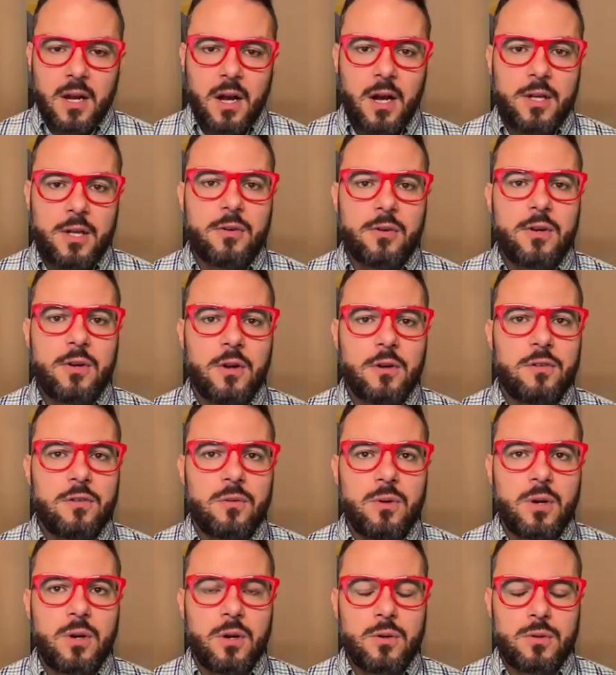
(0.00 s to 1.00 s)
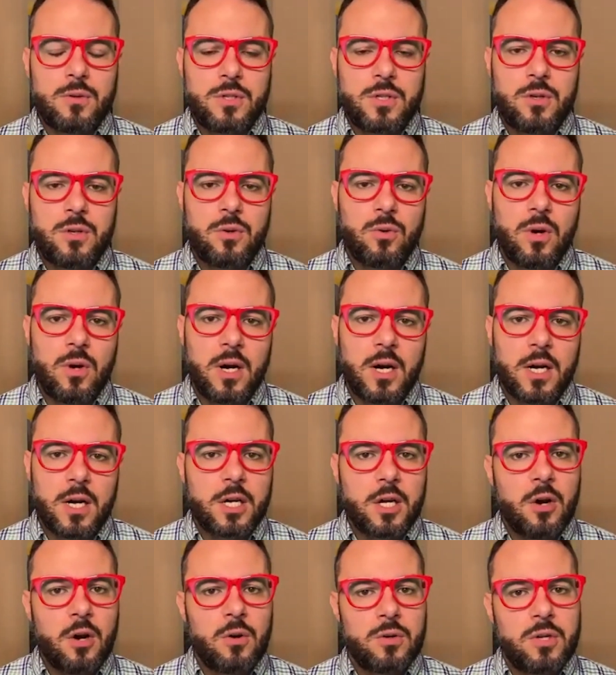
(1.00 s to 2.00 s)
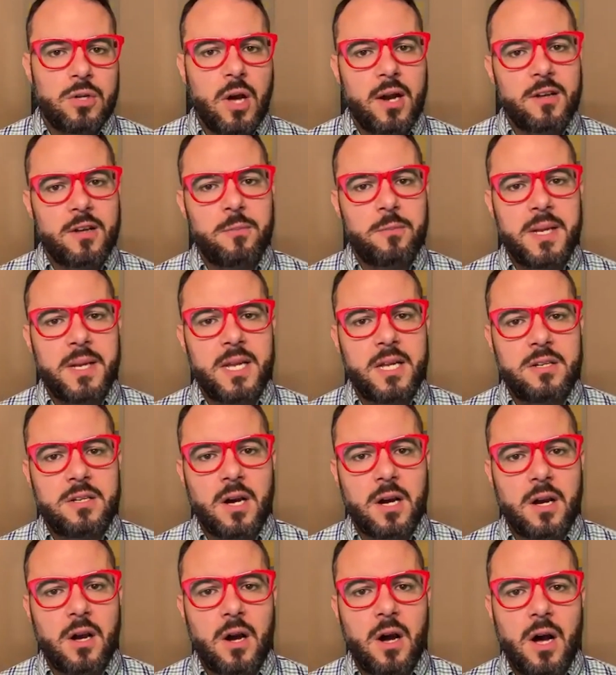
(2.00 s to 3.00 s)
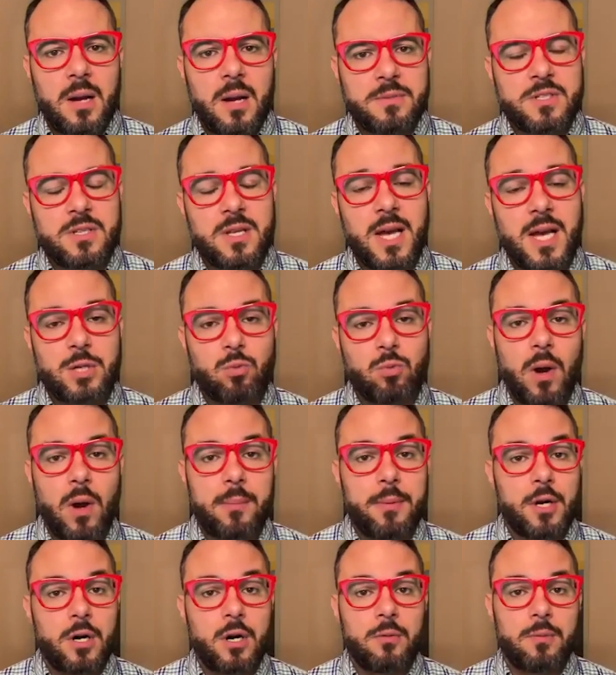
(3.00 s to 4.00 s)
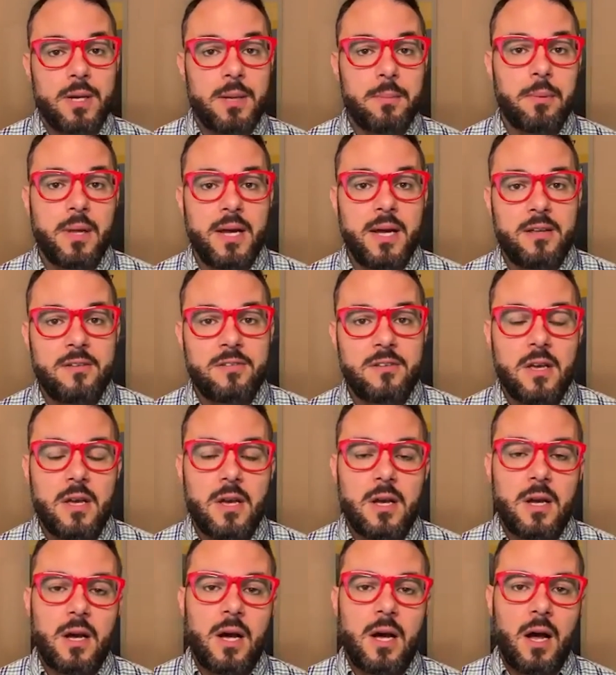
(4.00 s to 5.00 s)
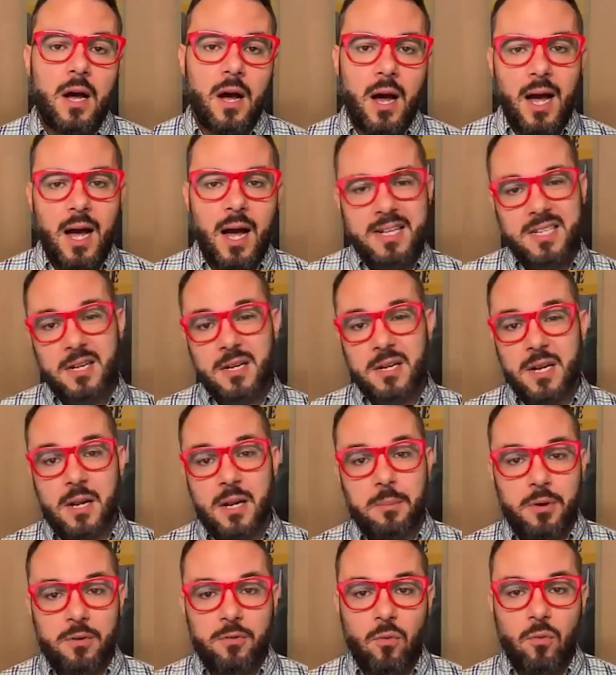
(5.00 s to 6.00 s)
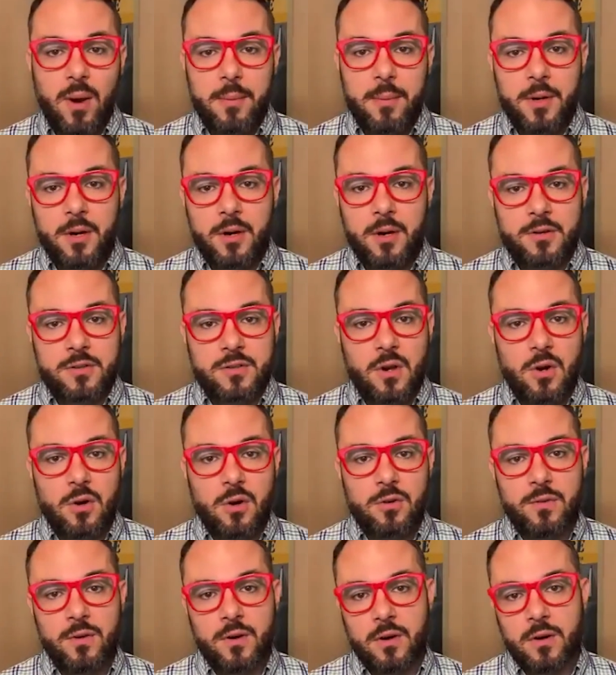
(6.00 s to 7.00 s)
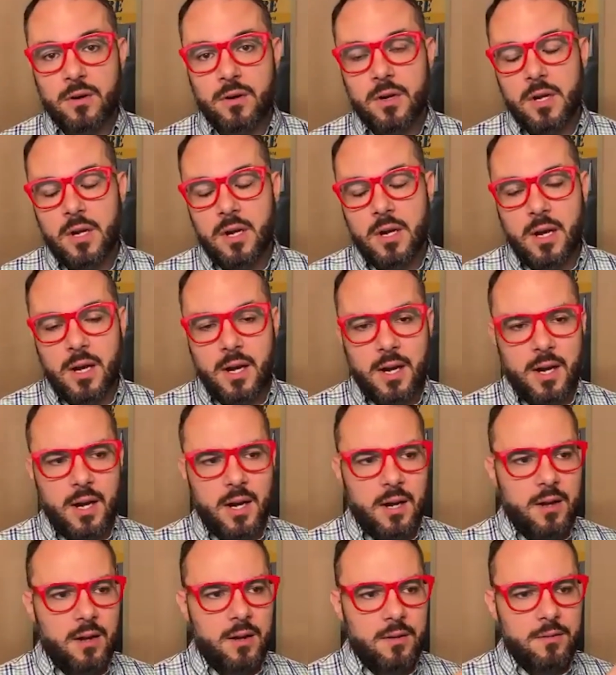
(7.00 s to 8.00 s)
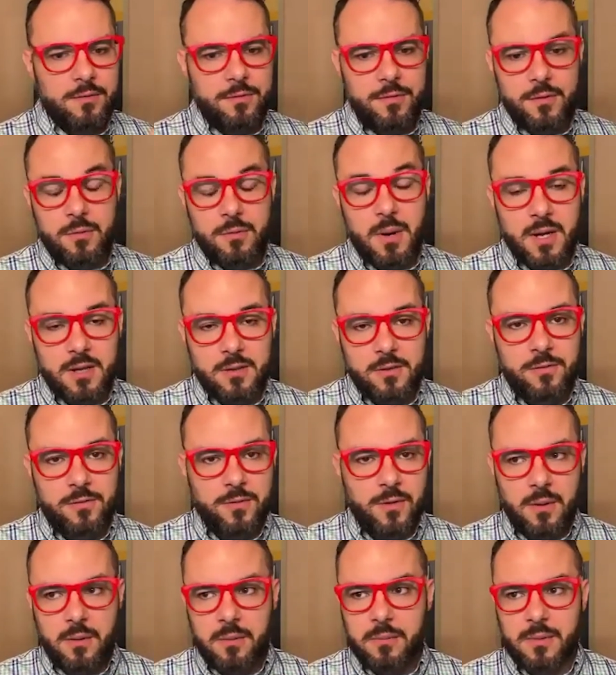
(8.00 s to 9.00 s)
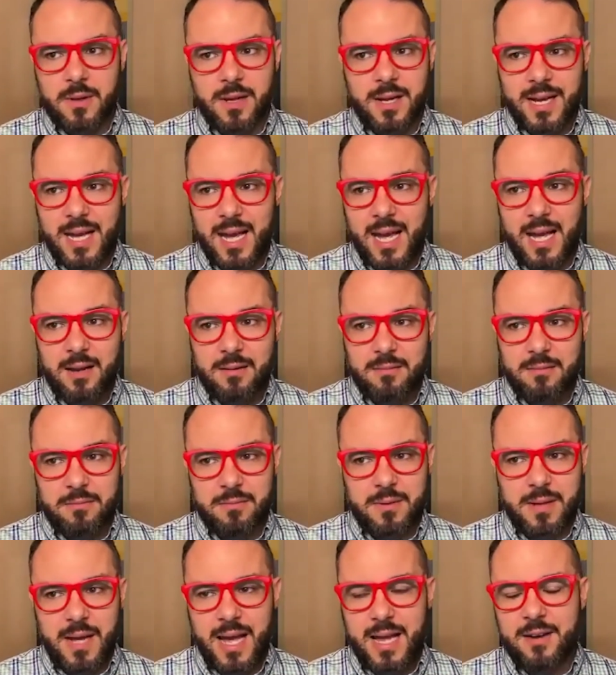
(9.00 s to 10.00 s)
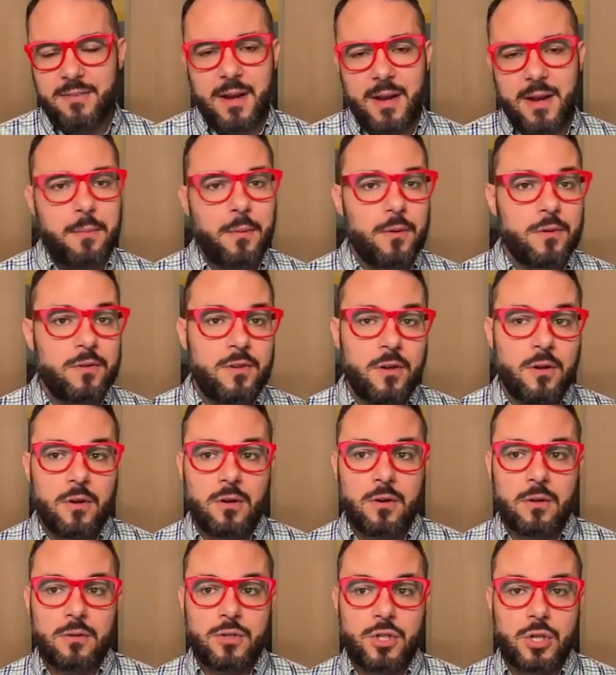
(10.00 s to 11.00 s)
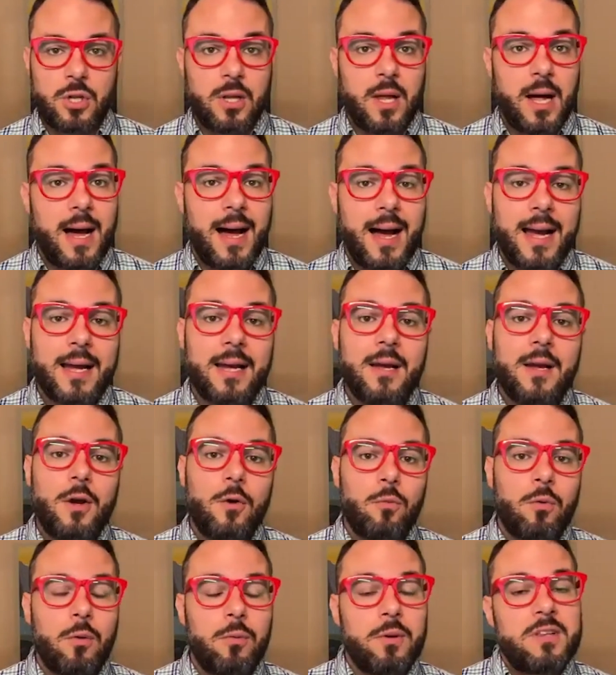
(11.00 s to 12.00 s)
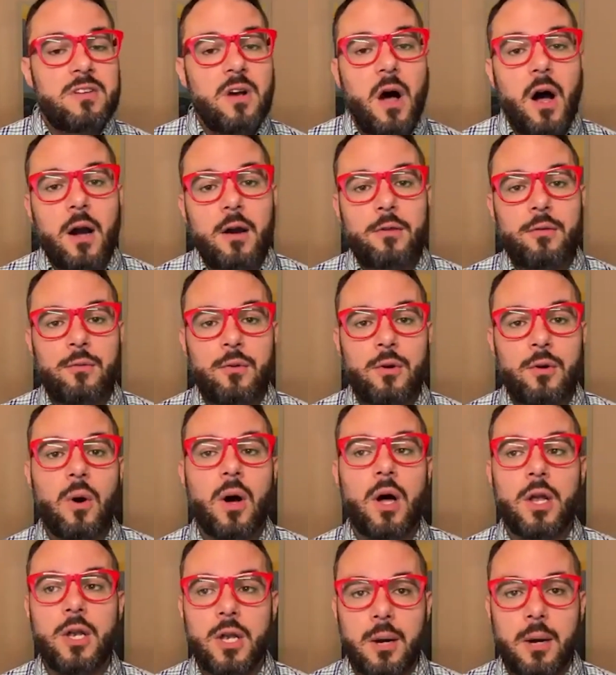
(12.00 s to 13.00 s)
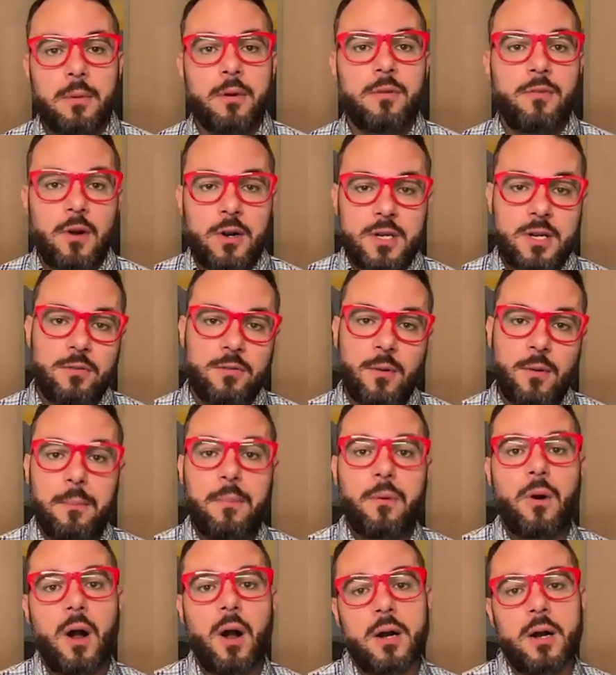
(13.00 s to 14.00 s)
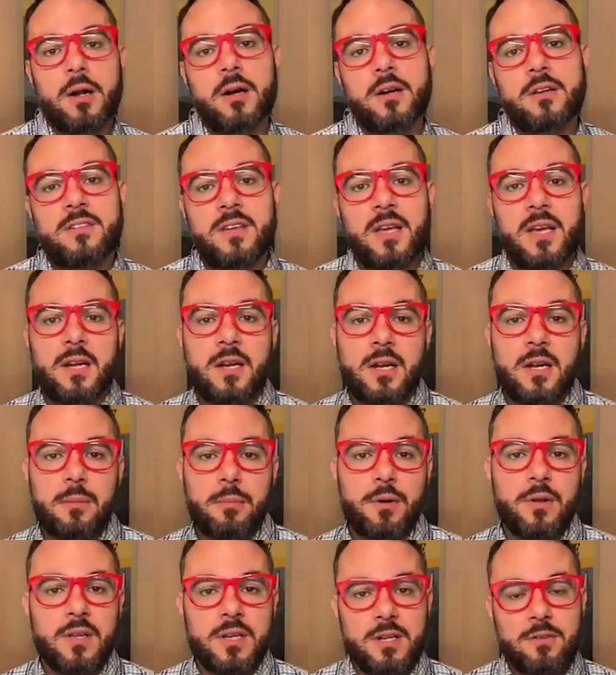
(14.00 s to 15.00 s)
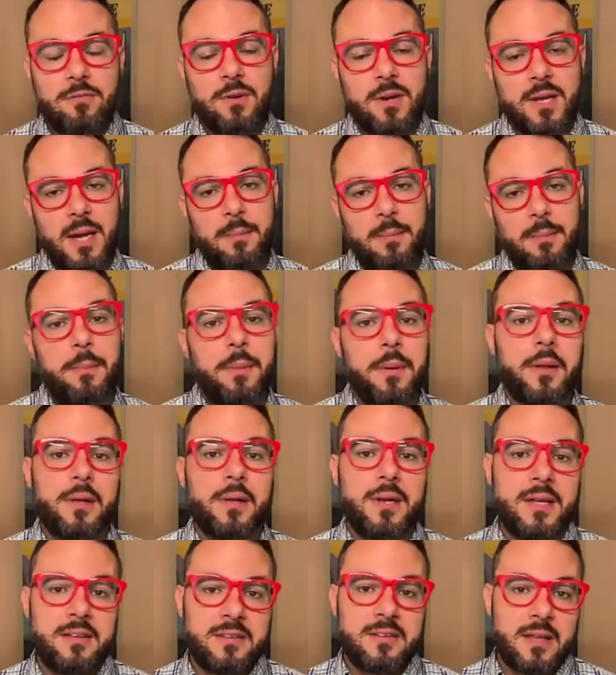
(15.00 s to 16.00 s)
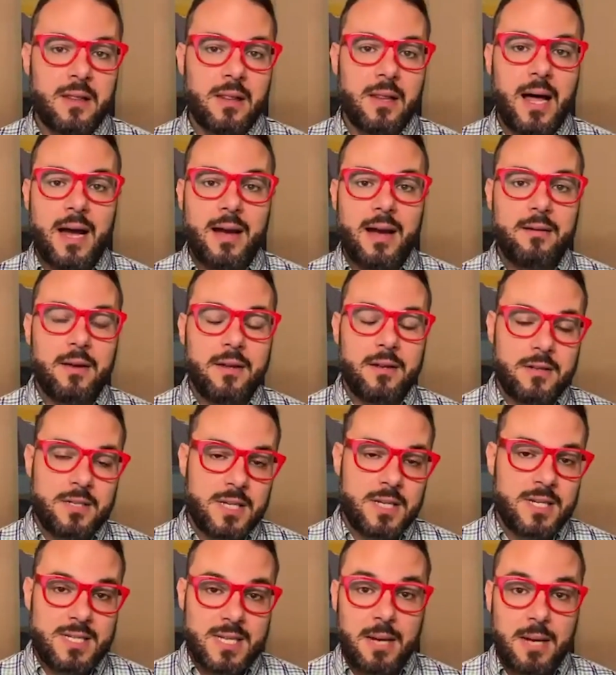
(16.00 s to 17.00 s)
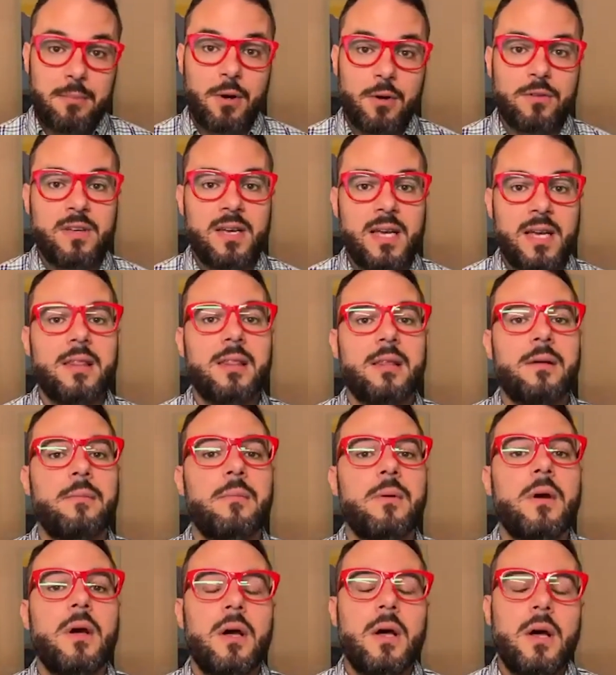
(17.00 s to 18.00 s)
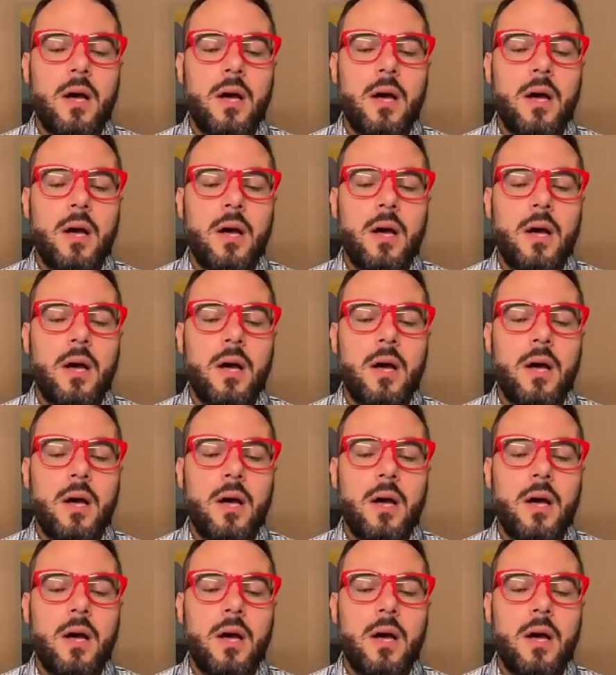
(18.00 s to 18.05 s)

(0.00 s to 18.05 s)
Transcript: Uh, you can also go to uh, go.expedient.com slash webinar replays. Uh, I did a number of webinars yeah. over uh, a few months from like end of April till July, where we talked through a number of our different products and a number of the different capabilities and live and did demos in them.